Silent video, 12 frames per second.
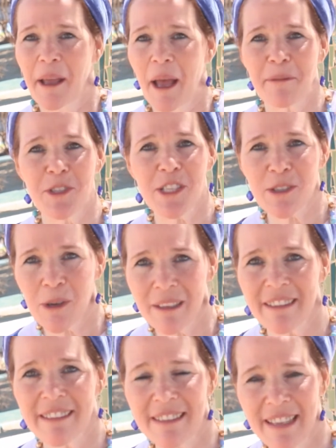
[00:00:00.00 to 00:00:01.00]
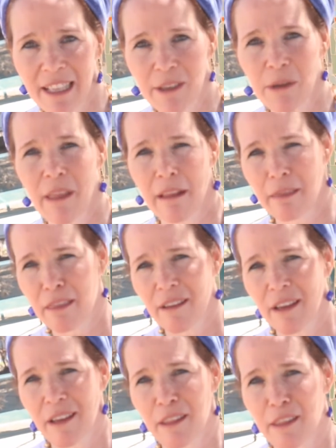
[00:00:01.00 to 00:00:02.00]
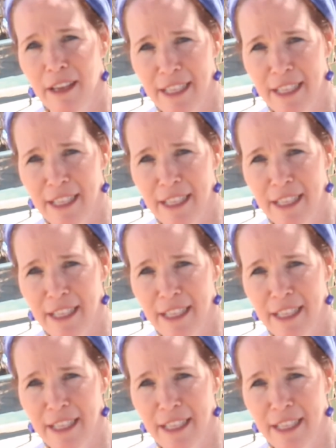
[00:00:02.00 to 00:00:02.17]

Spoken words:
I'm just calling to tell you that the